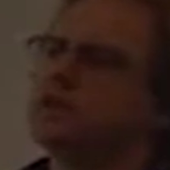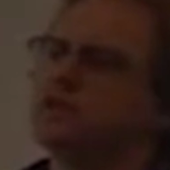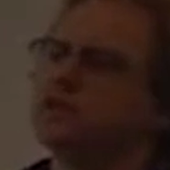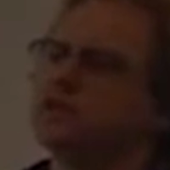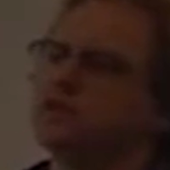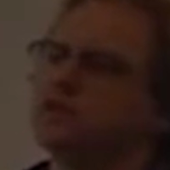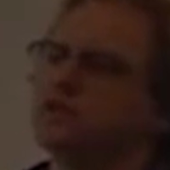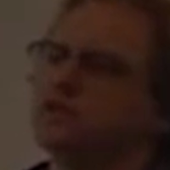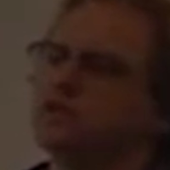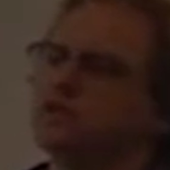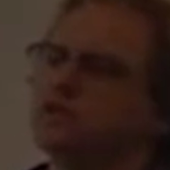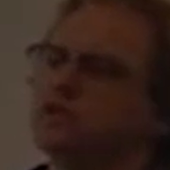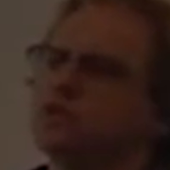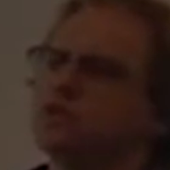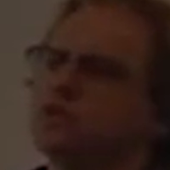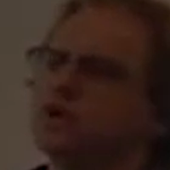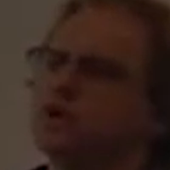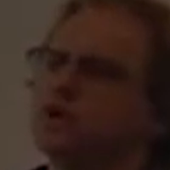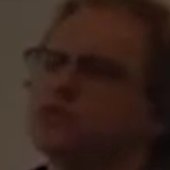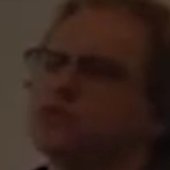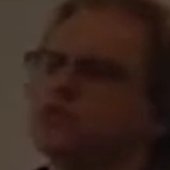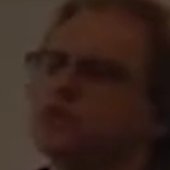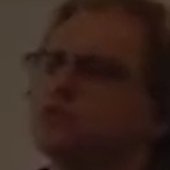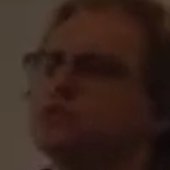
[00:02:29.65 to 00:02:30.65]

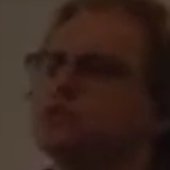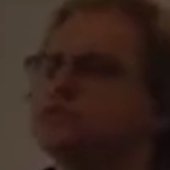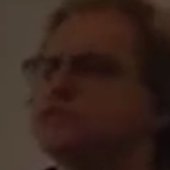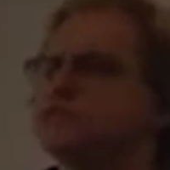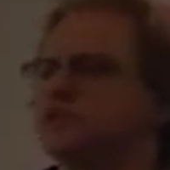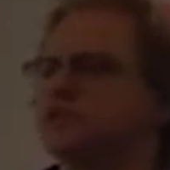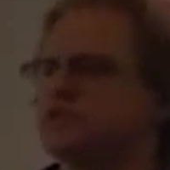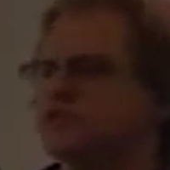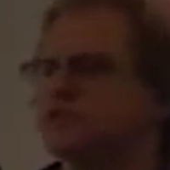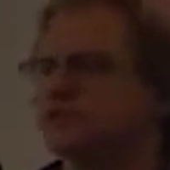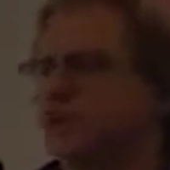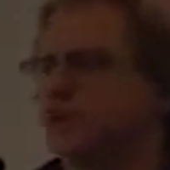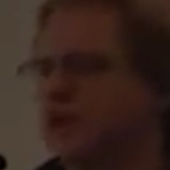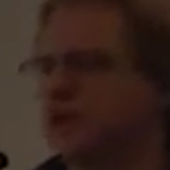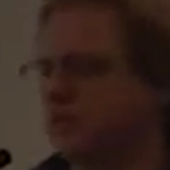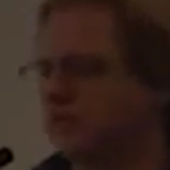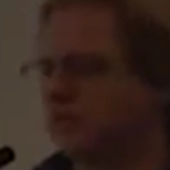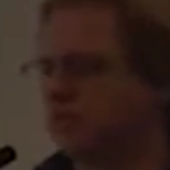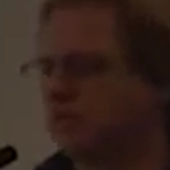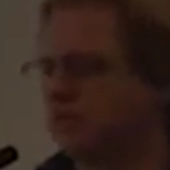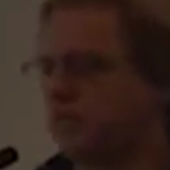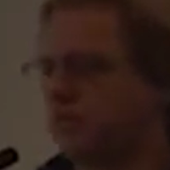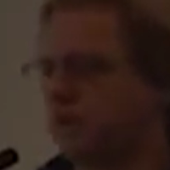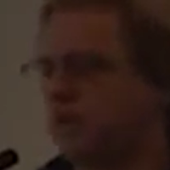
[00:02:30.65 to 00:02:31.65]
to do a survey
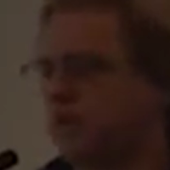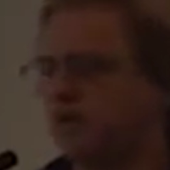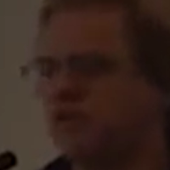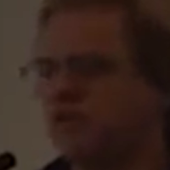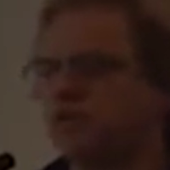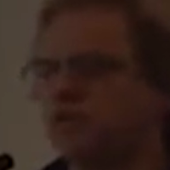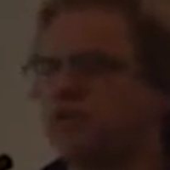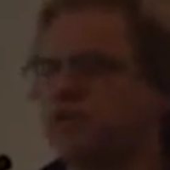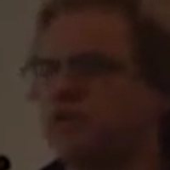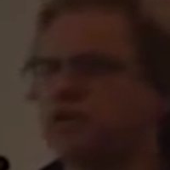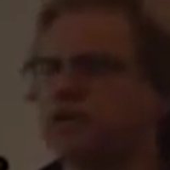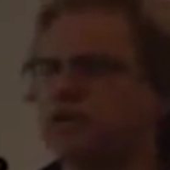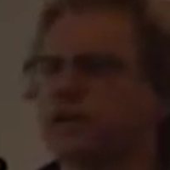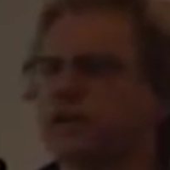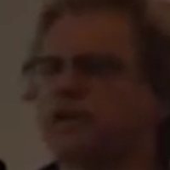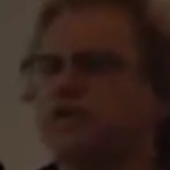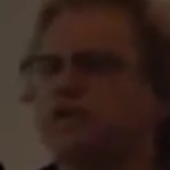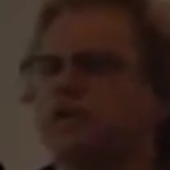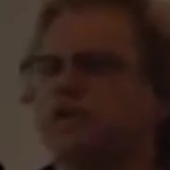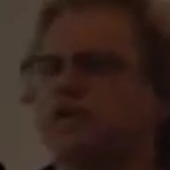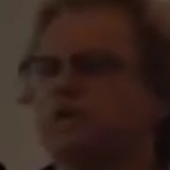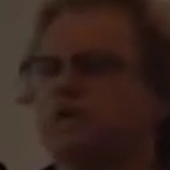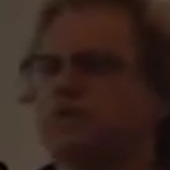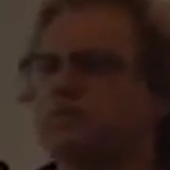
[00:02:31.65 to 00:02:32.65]
of what they
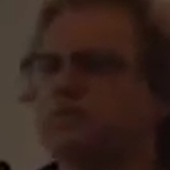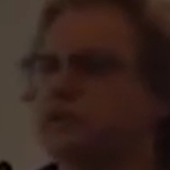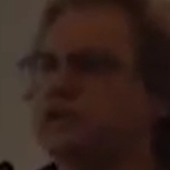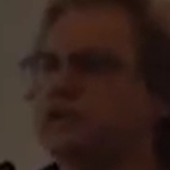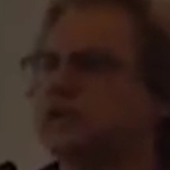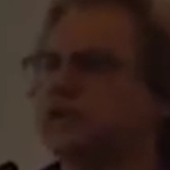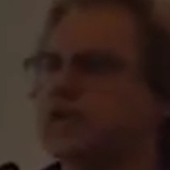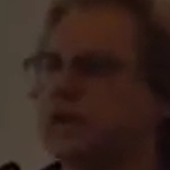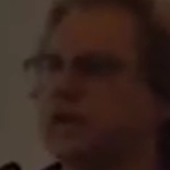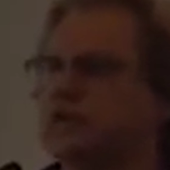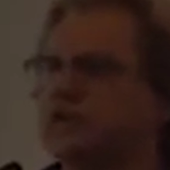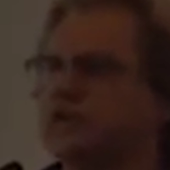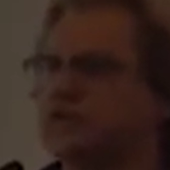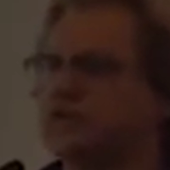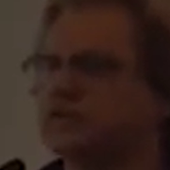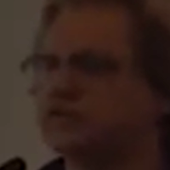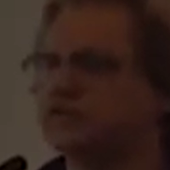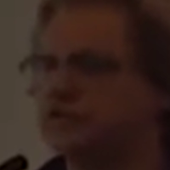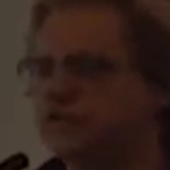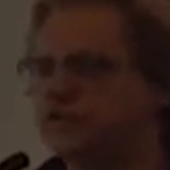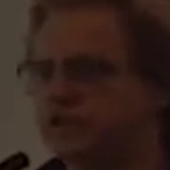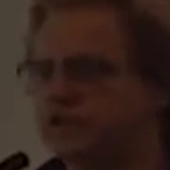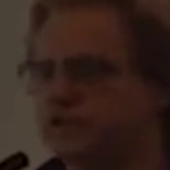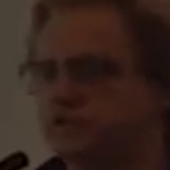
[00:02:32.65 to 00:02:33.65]
call built
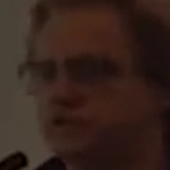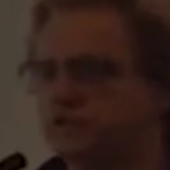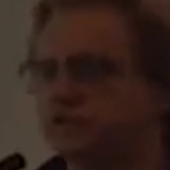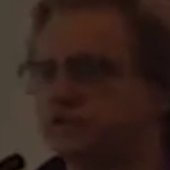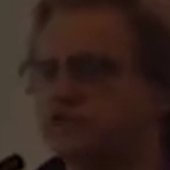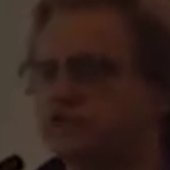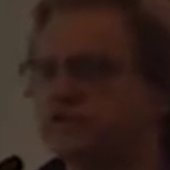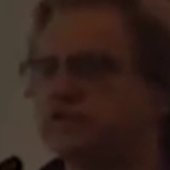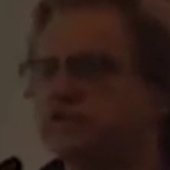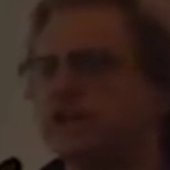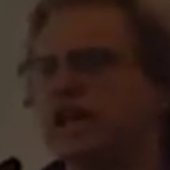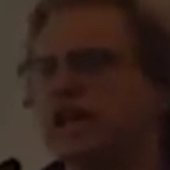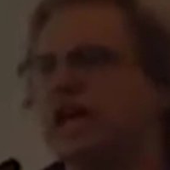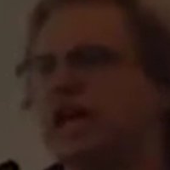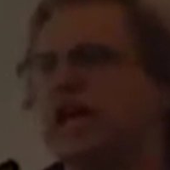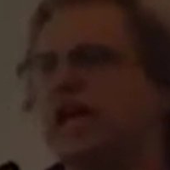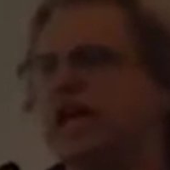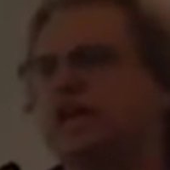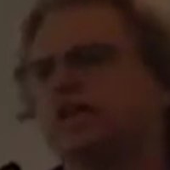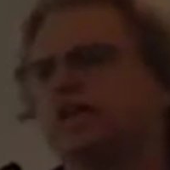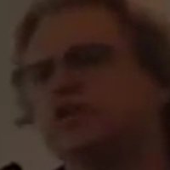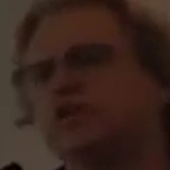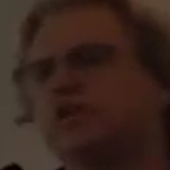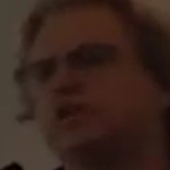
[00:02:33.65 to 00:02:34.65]
heritage features
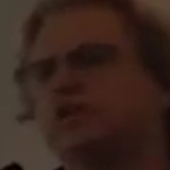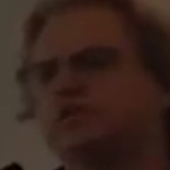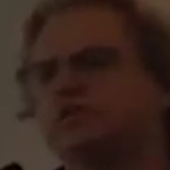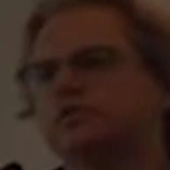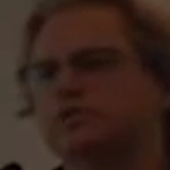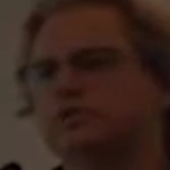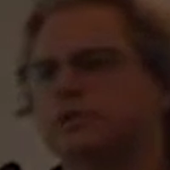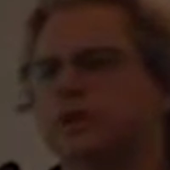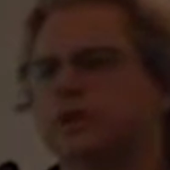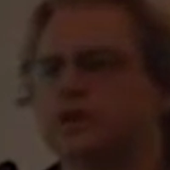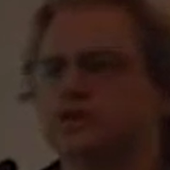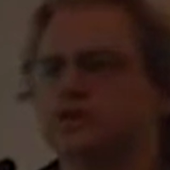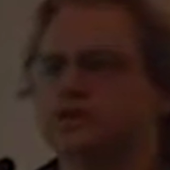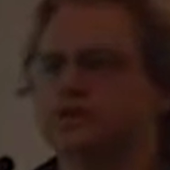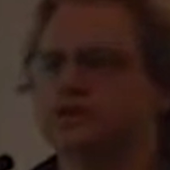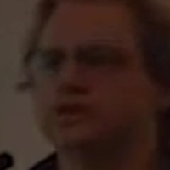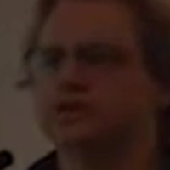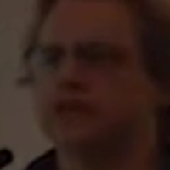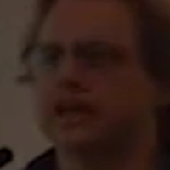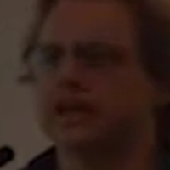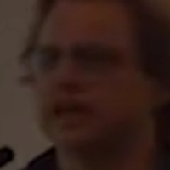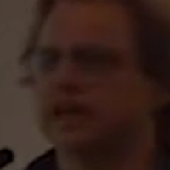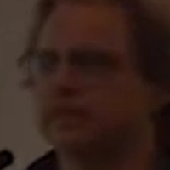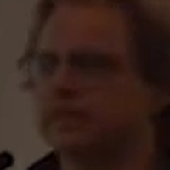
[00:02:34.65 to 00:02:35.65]
and the cultural
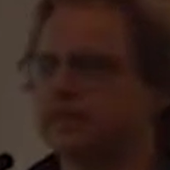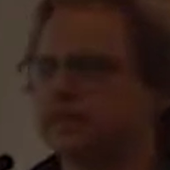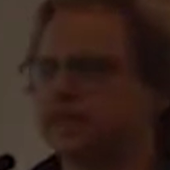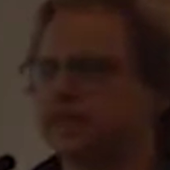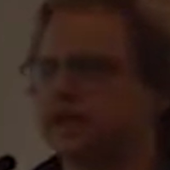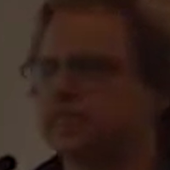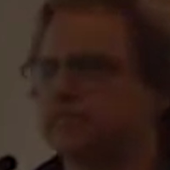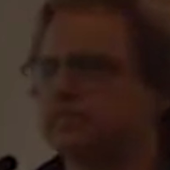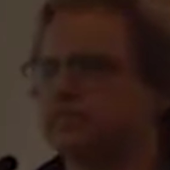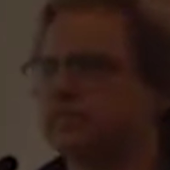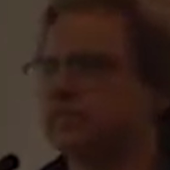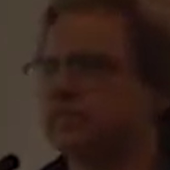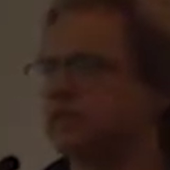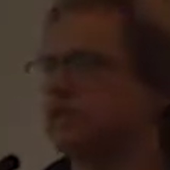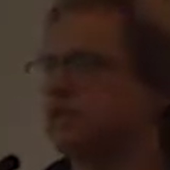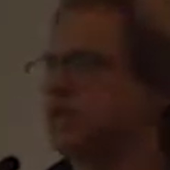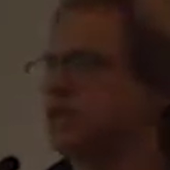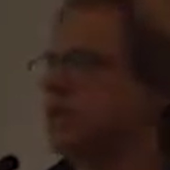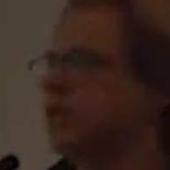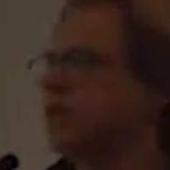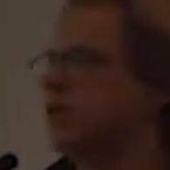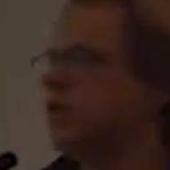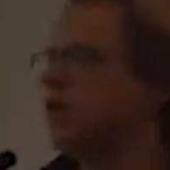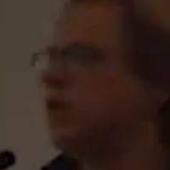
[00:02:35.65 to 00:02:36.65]
heritage landscapes. And
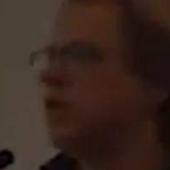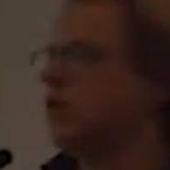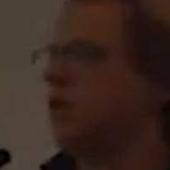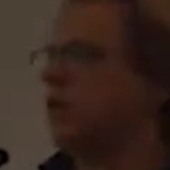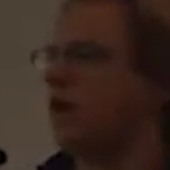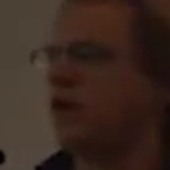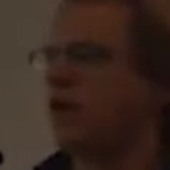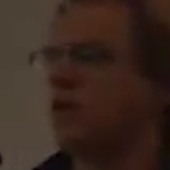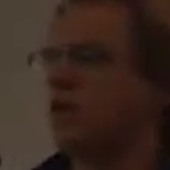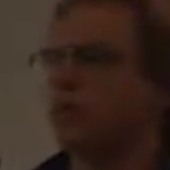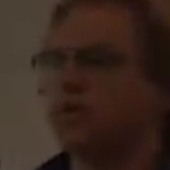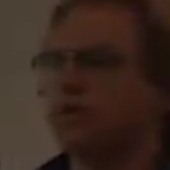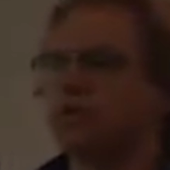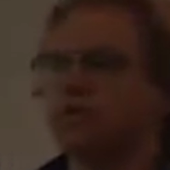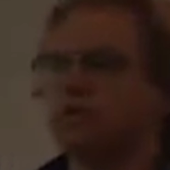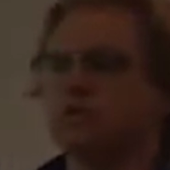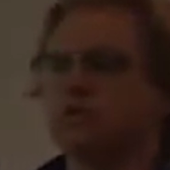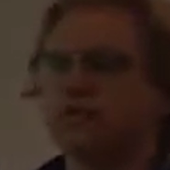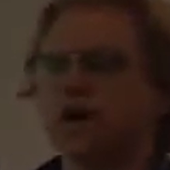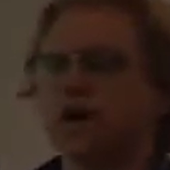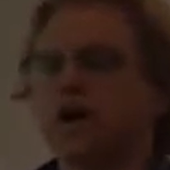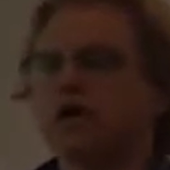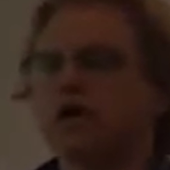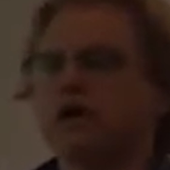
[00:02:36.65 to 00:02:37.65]
while
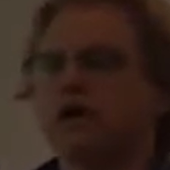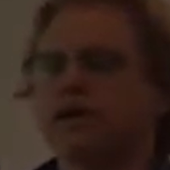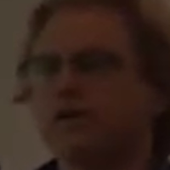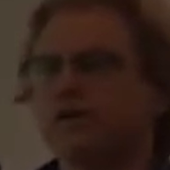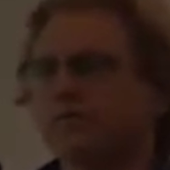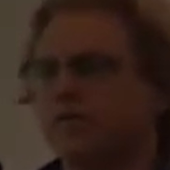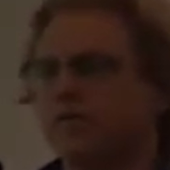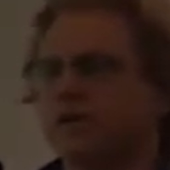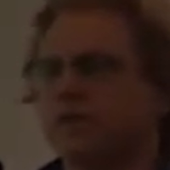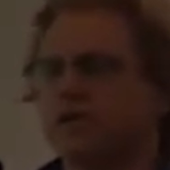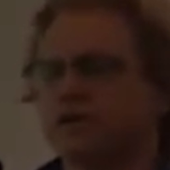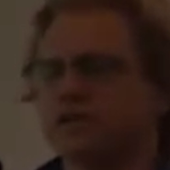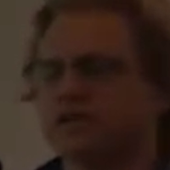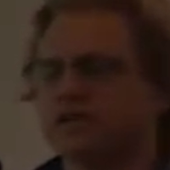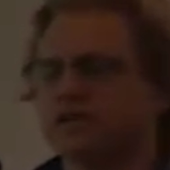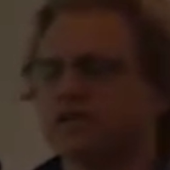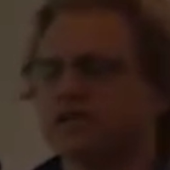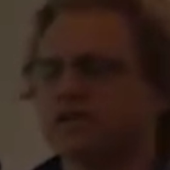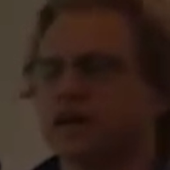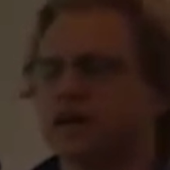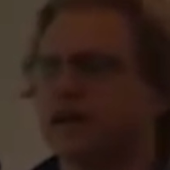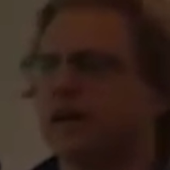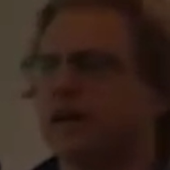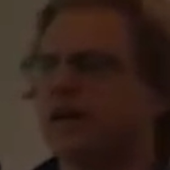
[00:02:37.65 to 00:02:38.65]
we're talking about
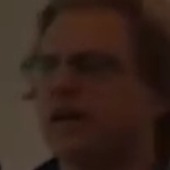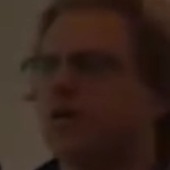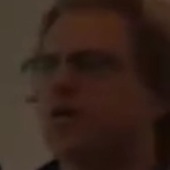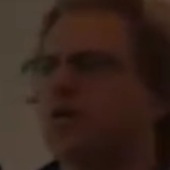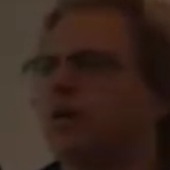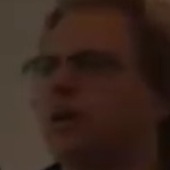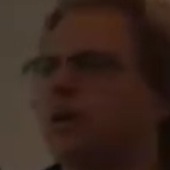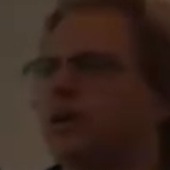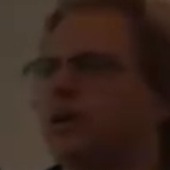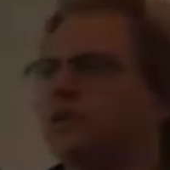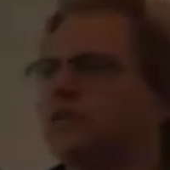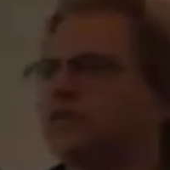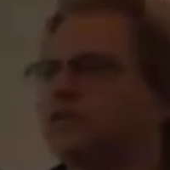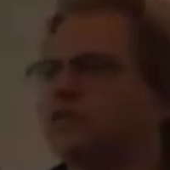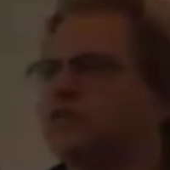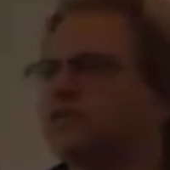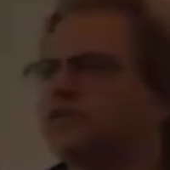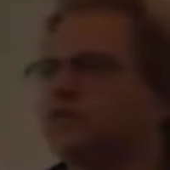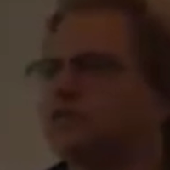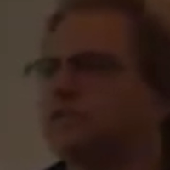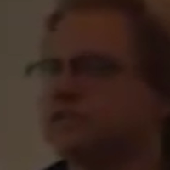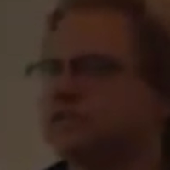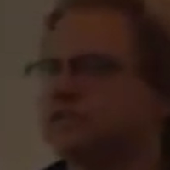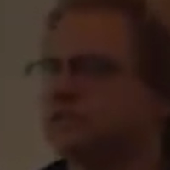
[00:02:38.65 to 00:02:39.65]
this now as
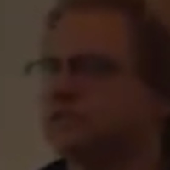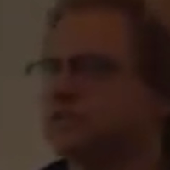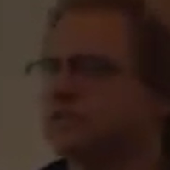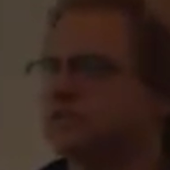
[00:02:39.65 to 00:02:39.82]
if this